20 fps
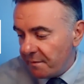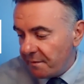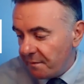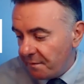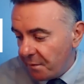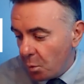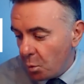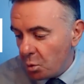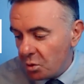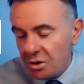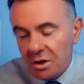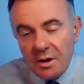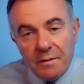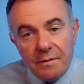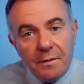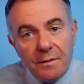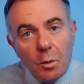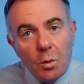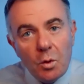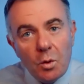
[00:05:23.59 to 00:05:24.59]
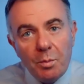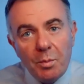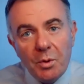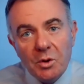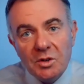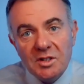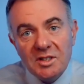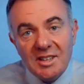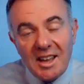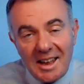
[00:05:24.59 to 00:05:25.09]

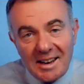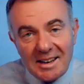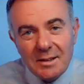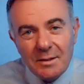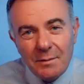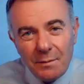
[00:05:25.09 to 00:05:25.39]
44%,